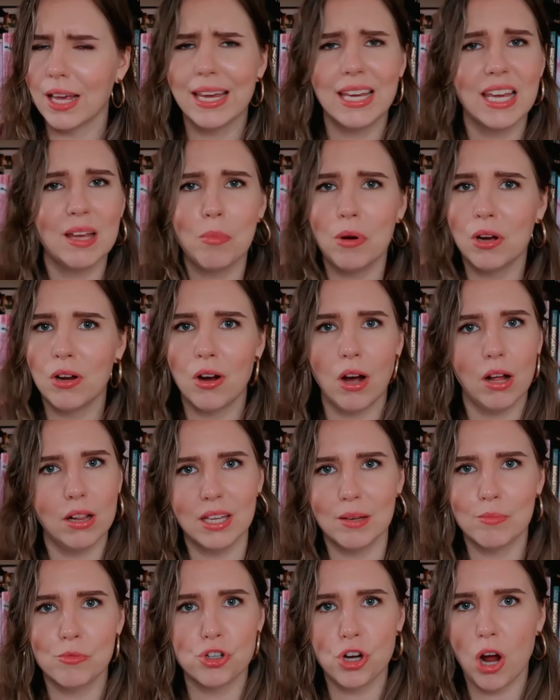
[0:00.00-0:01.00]
I keep on
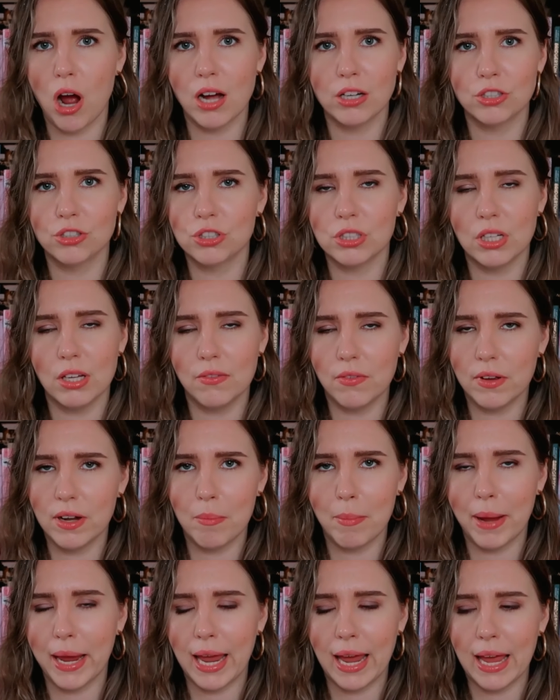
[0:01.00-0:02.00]
calling him Josh, even
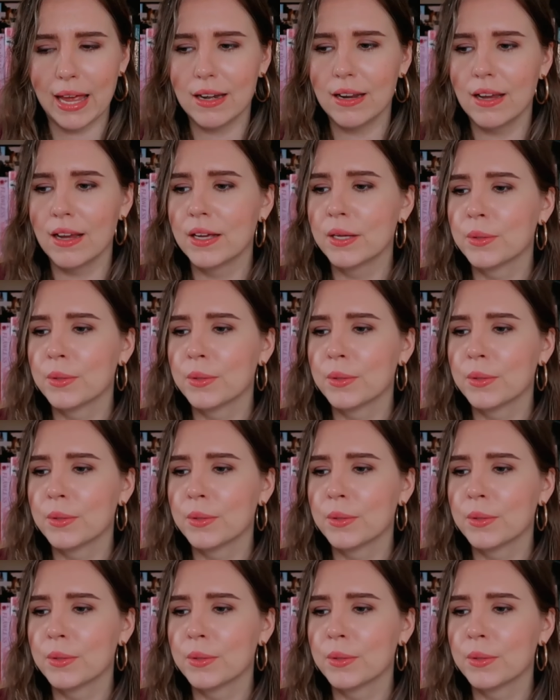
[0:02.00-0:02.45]
in my head.